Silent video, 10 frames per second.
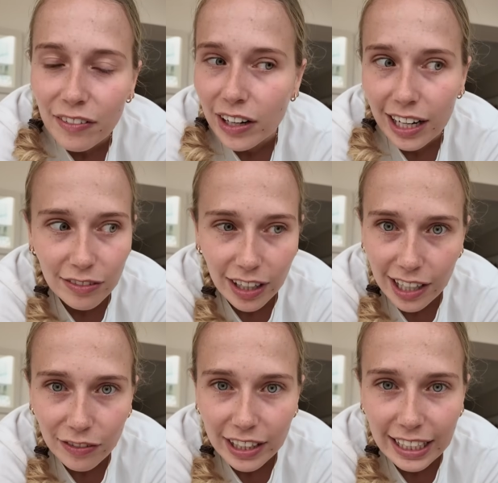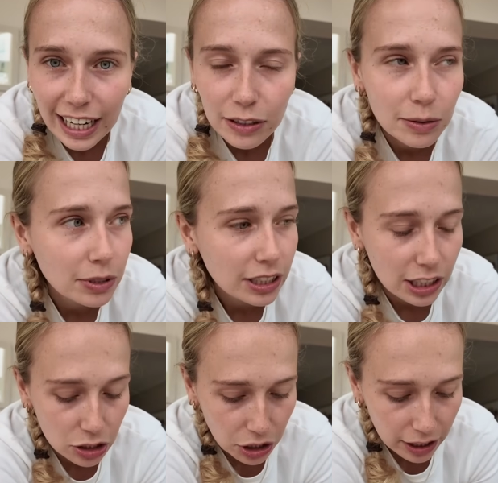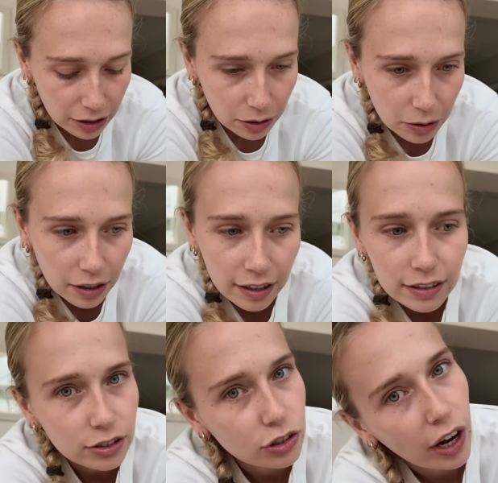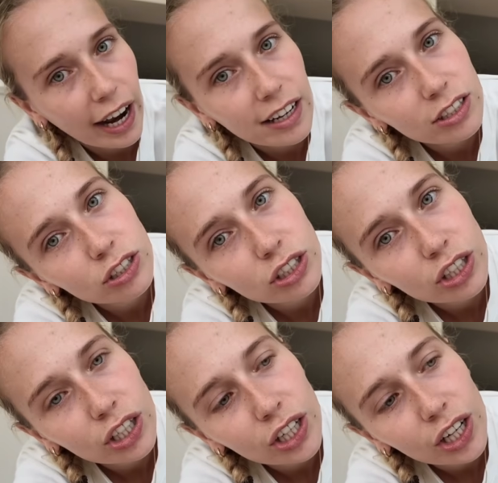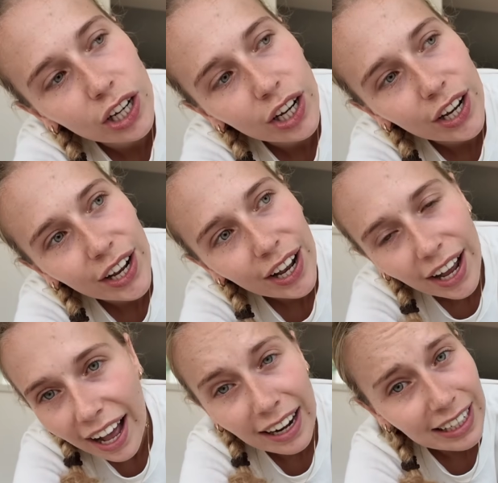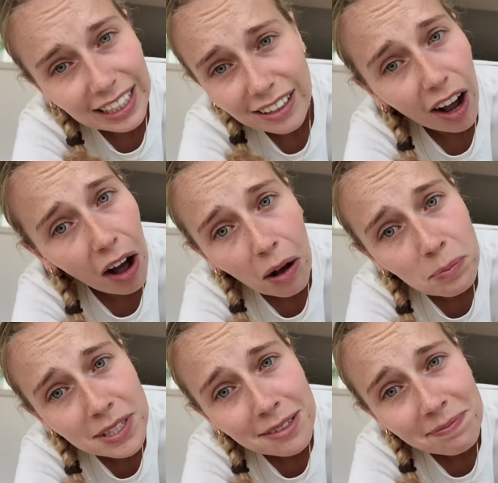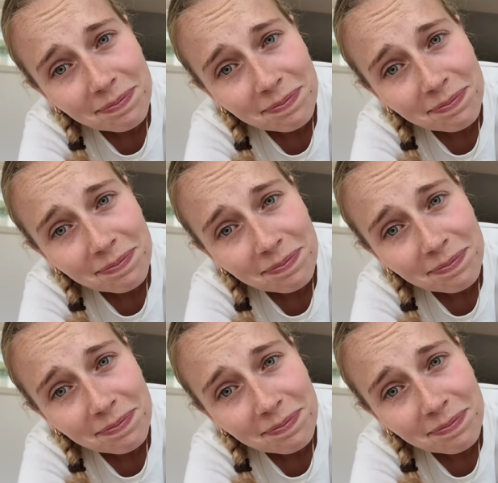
I feel like I've done everything now, so I'm just gonna chill, stretch, and eat carbs.